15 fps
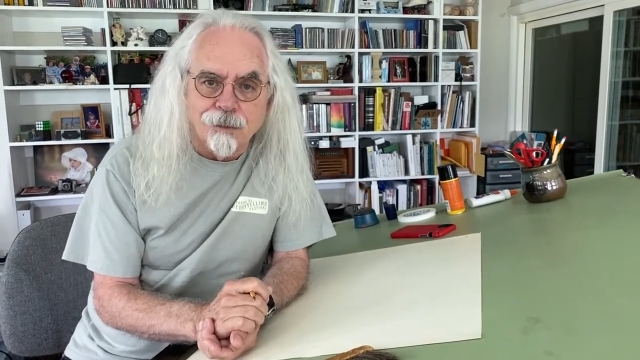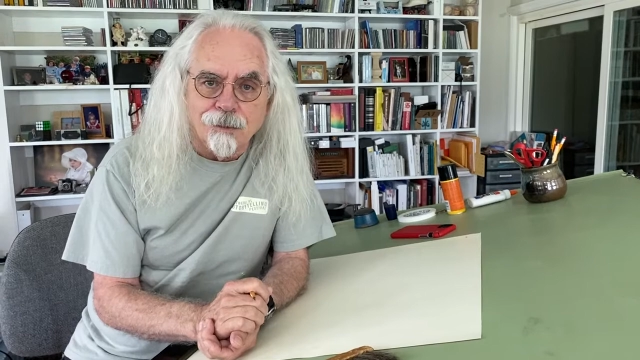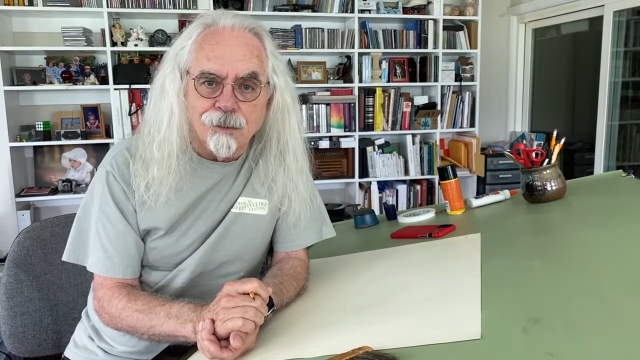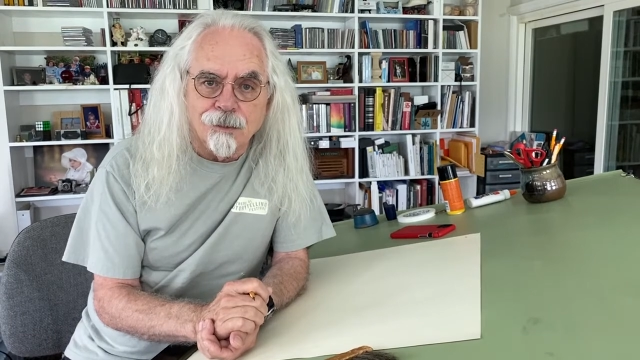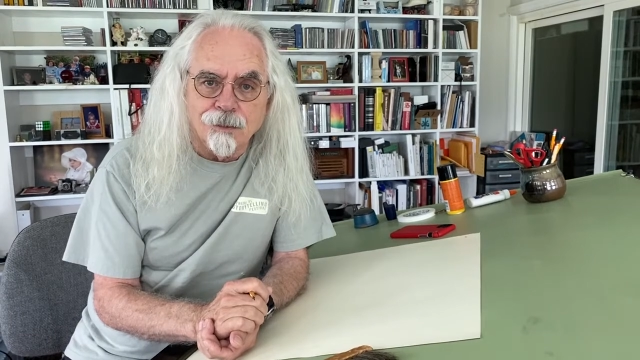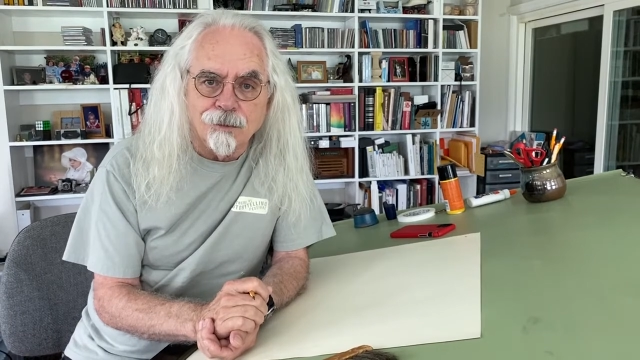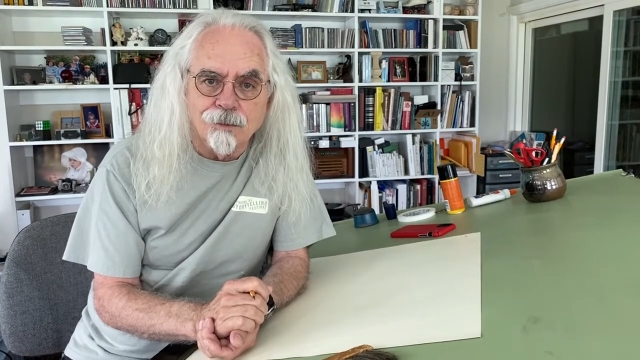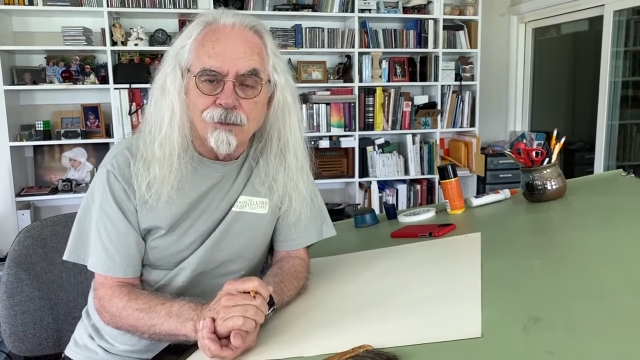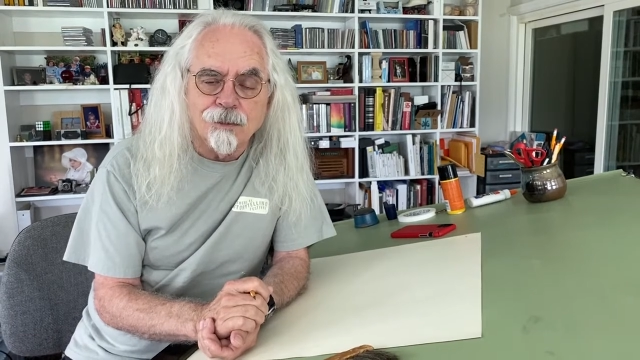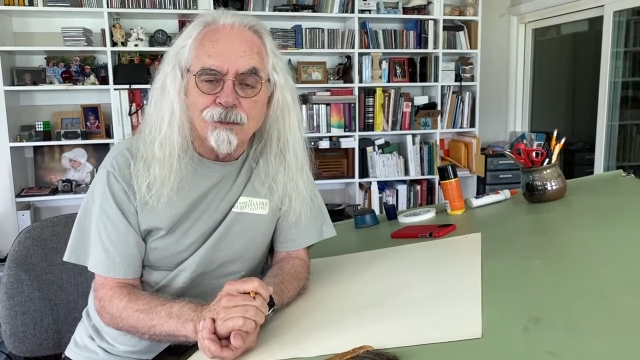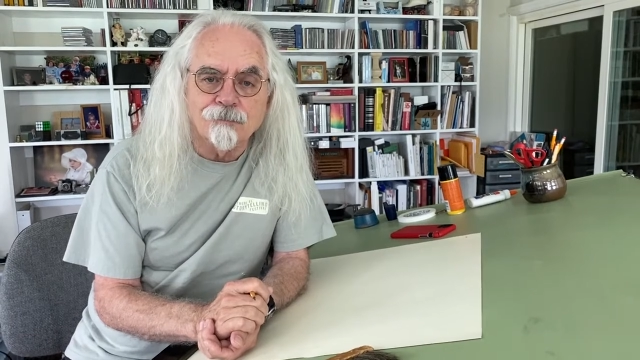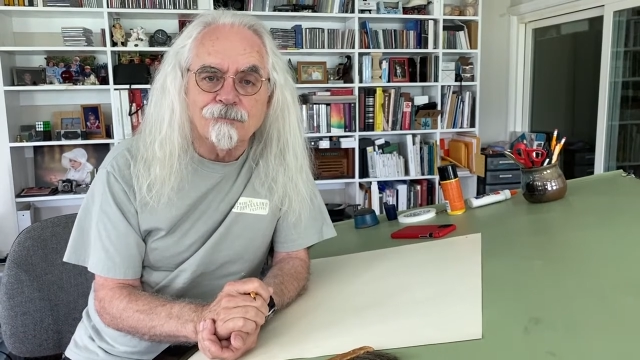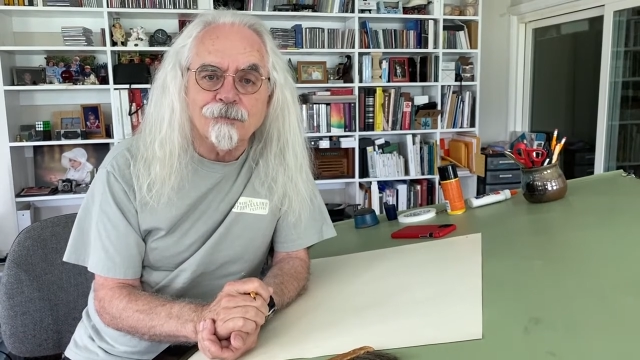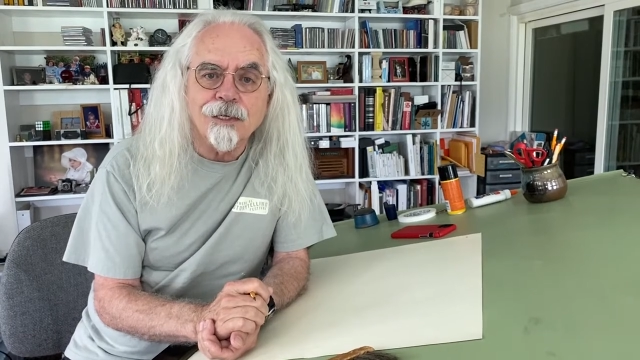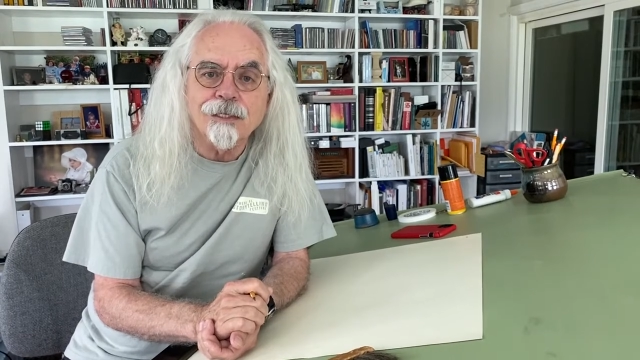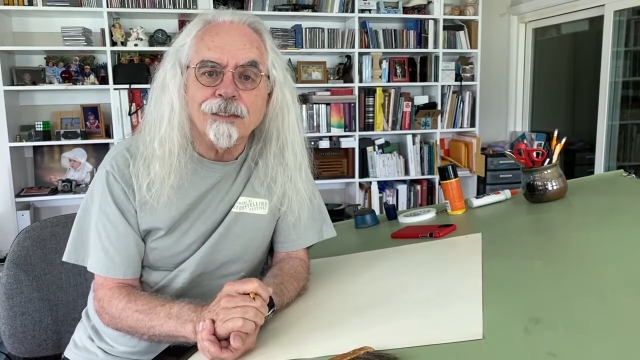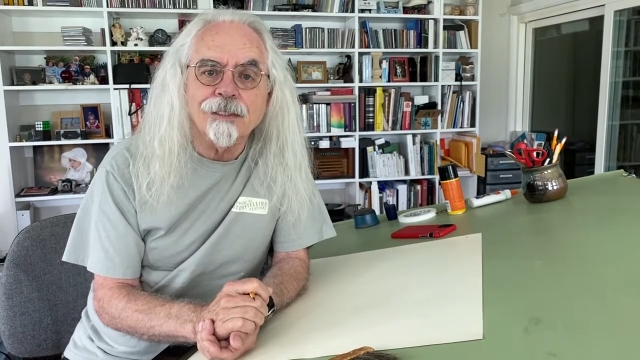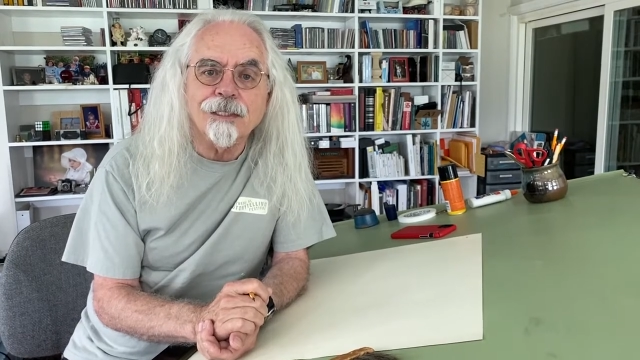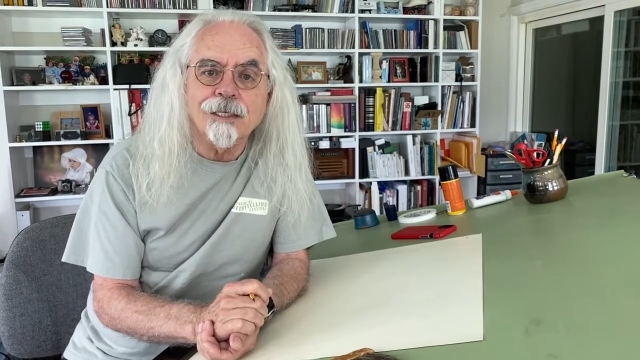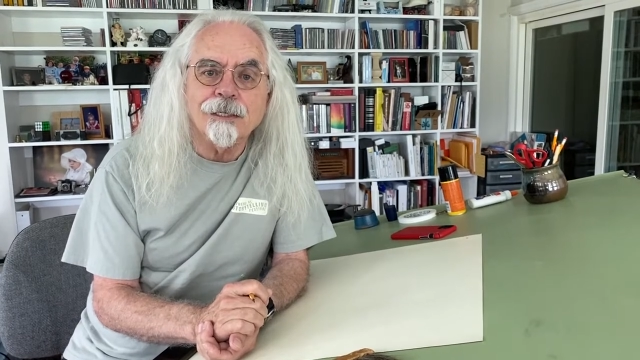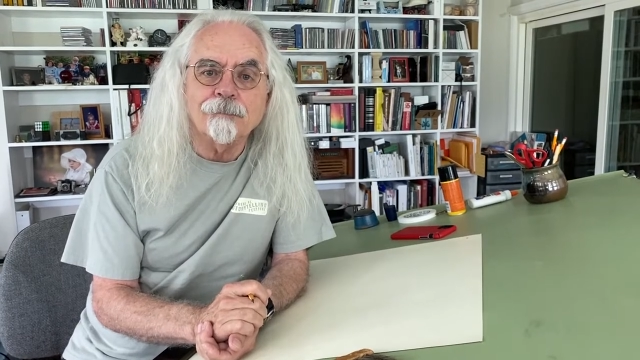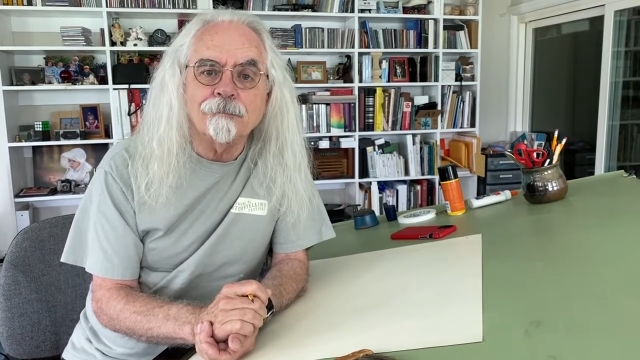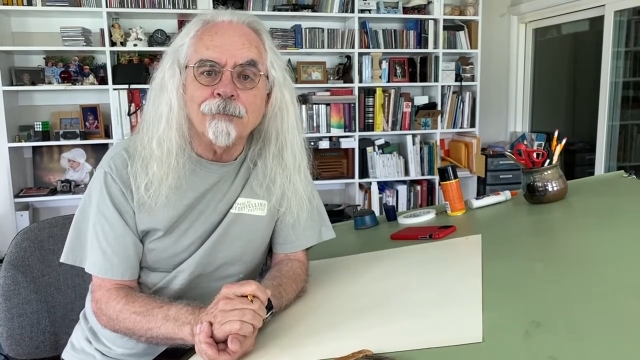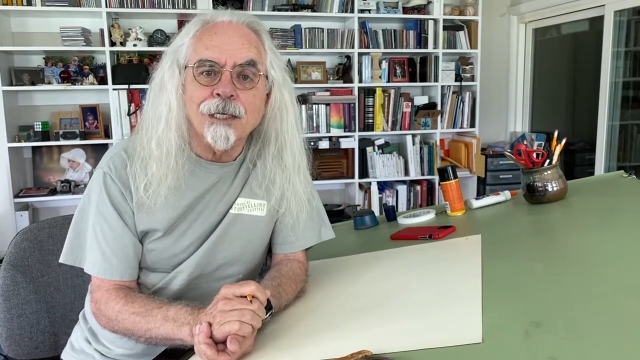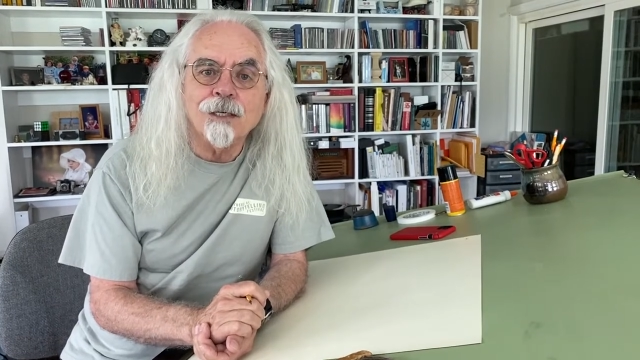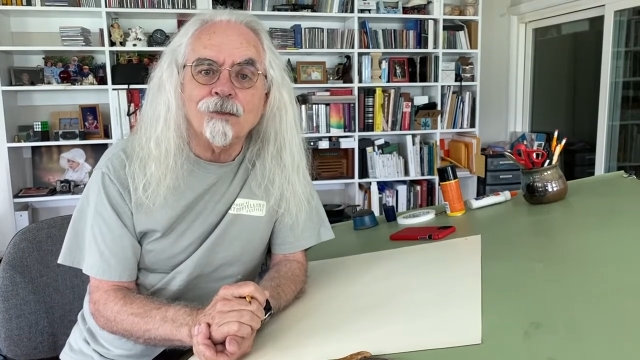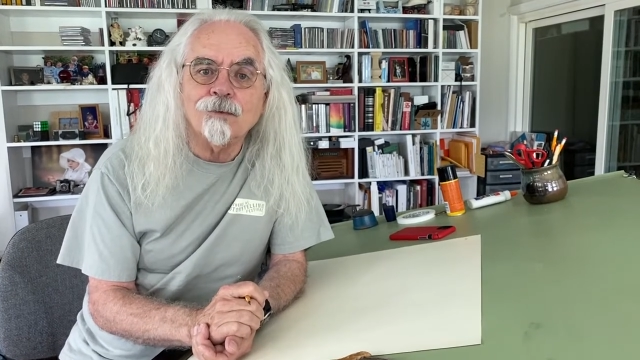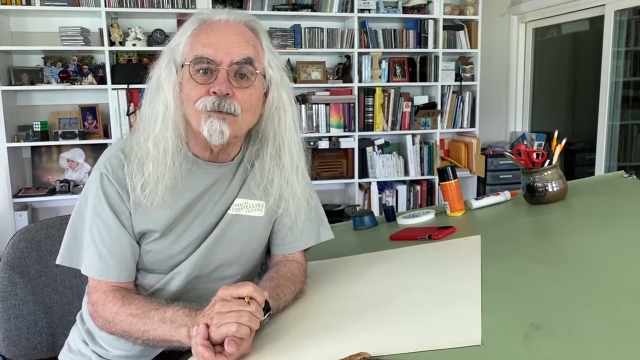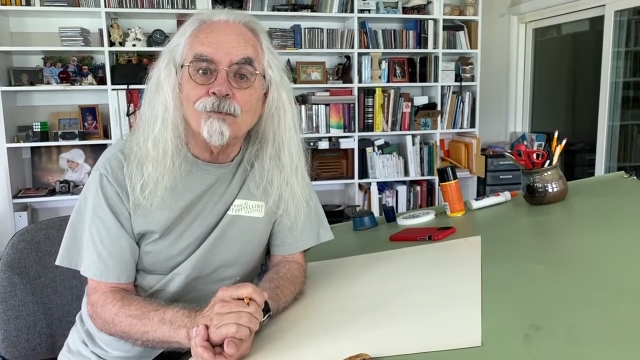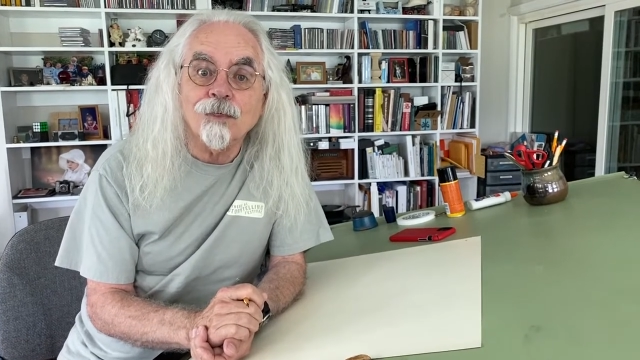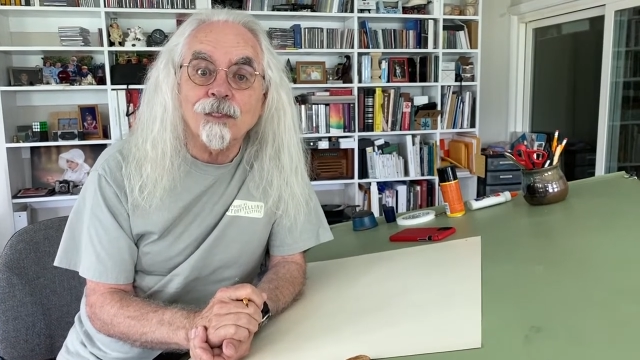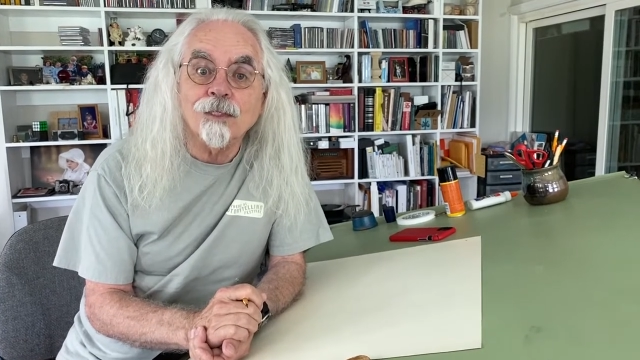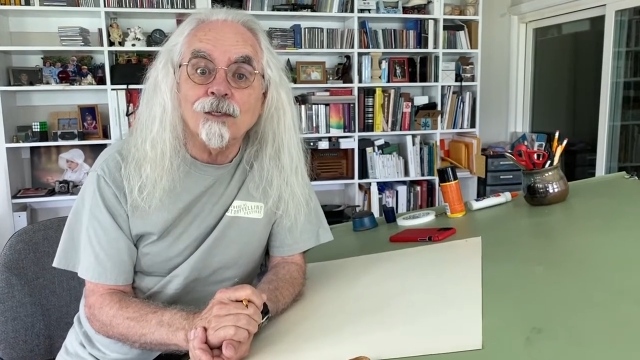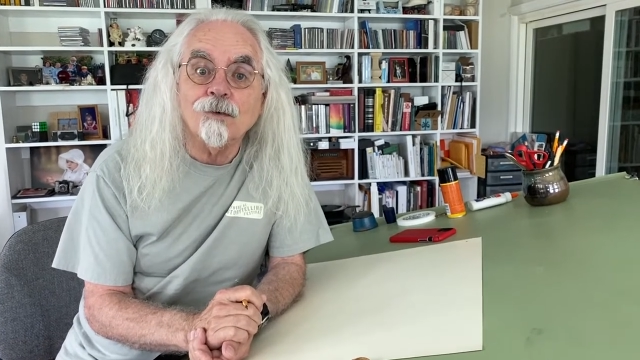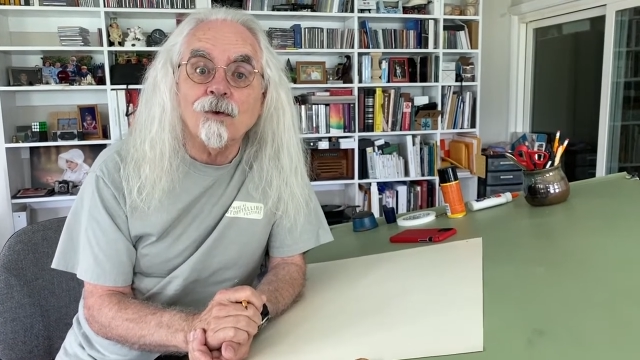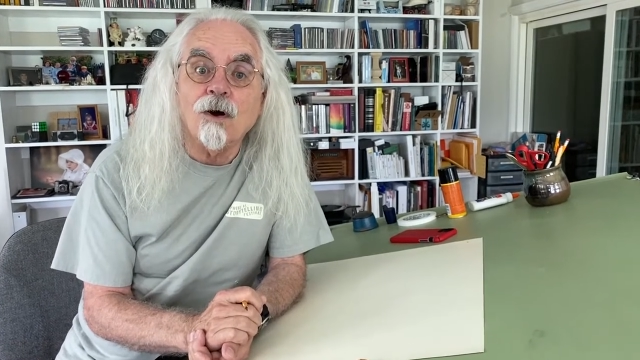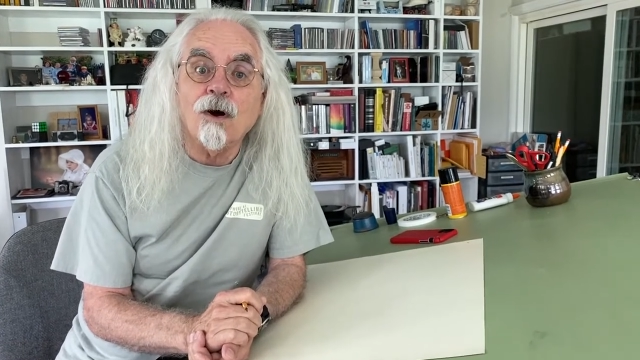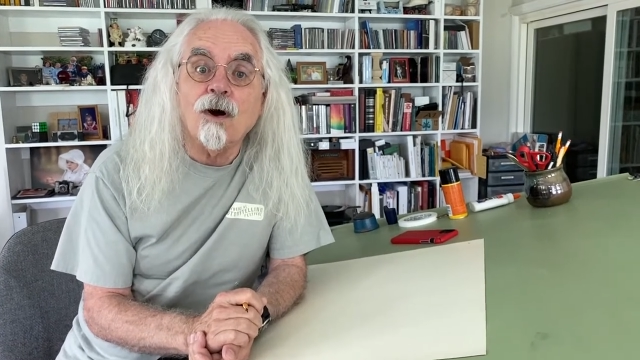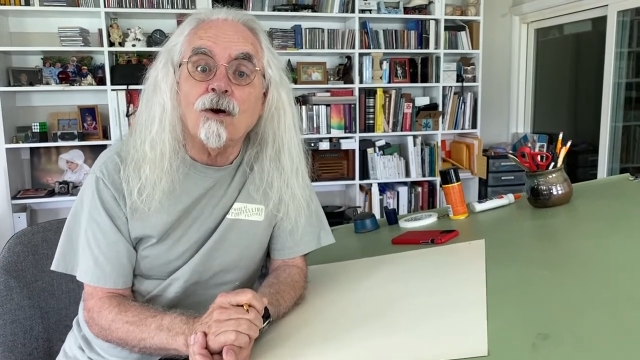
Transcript: uh, you can find it at michaelrenoart.com.